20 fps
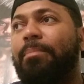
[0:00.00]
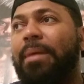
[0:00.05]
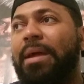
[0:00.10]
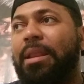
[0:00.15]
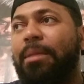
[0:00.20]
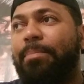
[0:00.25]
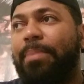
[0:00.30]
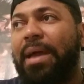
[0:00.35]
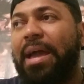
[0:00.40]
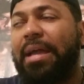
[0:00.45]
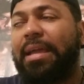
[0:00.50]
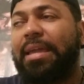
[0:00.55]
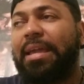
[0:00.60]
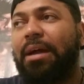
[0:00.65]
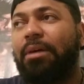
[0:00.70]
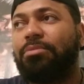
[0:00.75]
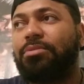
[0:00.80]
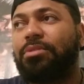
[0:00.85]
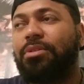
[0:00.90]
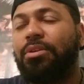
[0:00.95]
uh Manny
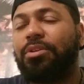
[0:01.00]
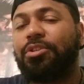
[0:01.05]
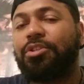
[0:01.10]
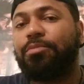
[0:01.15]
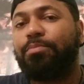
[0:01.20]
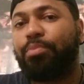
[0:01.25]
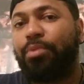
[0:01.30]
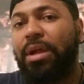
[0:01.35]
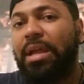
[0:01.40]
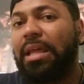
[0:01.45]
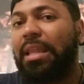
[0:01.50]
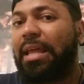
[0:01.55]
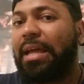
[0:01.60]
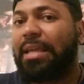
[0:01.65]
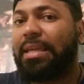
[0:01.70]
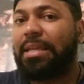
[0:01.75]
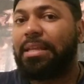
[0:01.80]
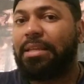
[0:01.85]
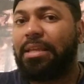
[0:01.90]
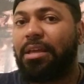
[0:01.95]
Pacquiao was going to spring
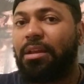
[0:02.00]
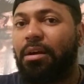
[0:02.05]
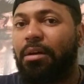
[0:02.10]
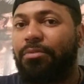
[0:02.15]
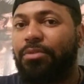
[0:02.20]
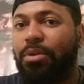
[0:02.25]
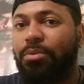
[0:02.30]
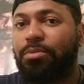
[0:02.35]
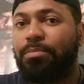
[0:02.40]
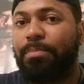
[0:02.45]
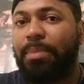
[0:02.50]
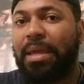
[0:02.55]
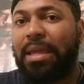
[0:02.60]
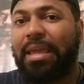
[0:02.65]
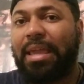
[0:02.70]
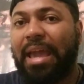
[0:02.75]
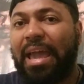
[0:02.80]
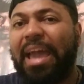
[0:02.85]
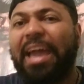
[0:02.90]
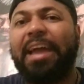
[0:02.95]
like he did off those
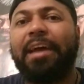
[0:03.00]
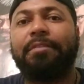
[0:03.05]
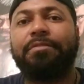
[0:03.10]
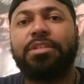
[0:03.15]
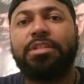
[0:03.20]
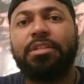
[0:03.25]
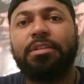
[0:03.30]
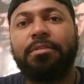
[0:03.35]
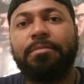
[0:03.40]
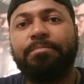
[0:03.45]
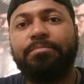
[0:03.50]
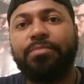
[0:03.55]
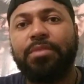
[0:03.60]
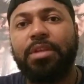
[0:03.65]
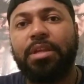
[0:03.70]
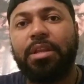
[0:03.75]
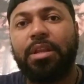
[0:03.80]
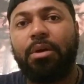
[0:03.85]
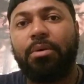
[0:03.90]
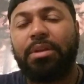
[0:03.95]
big calves,
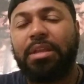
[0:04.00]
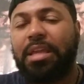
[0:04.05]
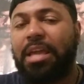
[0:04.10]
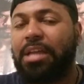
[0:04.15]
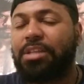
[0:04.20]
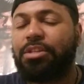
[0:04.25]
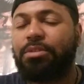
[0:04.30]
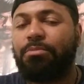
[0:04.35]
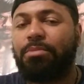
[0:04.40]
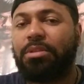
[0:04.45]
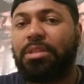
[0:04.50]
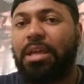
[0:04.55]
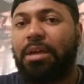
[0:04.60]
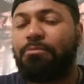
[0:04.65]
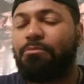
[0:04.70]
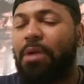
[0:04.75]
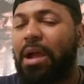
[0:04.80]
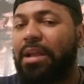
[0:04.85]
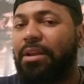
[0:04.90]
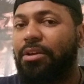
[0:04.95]
you know, and catch him with
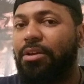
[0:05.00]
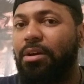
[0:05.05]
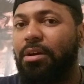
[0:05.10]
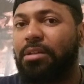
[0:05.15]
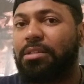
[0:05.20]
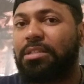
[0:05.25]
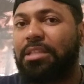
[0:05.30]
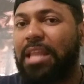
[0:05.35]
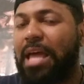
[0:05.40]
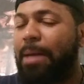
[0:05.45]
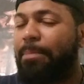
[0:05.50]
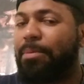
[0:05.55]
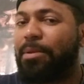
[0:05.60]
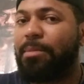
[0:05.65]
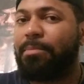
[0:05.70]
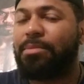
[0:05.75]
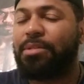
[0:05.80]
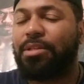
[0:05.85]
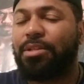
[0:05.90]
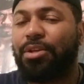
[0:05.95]
that right hook,
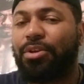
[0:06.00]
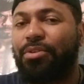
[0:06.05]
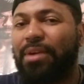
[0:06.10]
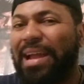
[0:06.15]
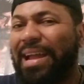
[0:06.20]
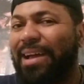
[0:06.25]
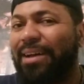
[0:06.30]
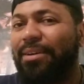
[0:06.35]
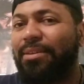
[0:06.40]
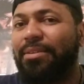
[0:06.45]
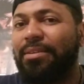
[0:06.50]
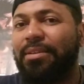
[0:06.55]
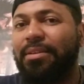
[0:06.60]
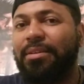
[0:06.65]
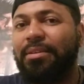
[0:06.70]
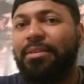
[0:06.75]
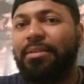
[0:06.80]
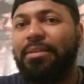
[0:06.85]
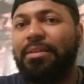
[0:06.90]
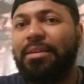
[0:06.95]
slapping him to the ground.
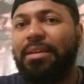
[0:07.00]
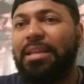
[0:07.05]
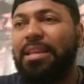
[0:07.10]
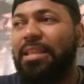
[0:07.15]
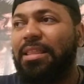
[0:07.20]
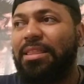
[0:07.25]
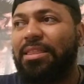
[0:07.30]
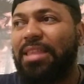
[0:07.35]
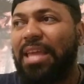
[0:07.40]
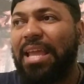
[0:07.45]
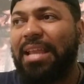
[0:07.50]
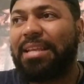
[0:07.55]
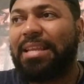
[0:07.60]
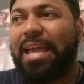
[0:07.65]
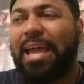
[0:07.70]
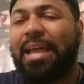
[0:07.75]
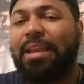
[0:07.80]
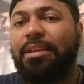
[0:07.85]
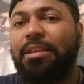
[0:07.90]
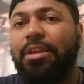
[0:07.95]
He didn't think
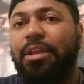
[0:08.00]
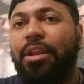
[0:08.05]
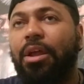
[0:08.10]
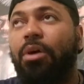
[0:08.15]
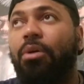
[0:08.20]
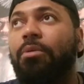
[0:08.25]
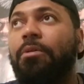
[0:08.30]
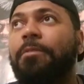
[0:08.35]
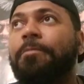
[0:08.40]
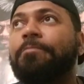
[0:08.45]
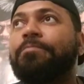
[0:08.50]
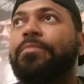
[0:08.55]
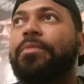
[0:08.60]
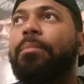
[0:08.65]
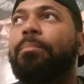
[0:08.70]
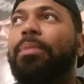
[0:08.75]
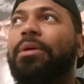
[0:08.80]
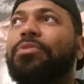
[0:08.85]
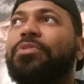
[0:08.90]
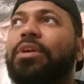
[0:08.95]
that, you know.
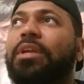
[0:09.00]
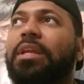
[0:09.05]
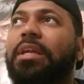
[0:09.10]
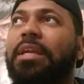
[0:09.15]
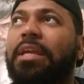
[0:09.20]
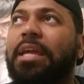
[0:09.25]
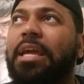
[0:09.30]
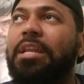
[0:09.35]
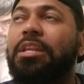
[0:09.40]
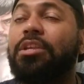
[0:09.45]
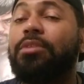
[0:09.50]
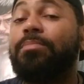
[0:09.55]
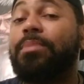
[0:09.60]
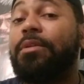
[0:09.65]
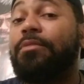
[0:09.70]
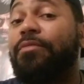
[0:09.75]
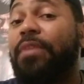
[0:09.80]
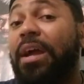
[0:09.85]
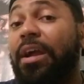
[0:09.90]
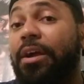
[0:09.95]
But then again, to
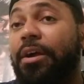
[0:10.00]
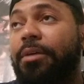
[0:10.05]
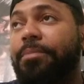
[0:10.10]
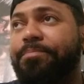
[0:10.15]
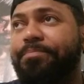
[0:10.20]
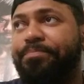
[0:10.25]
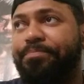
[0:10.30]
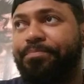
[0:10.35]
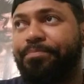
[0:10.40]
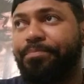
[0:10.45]
be fair,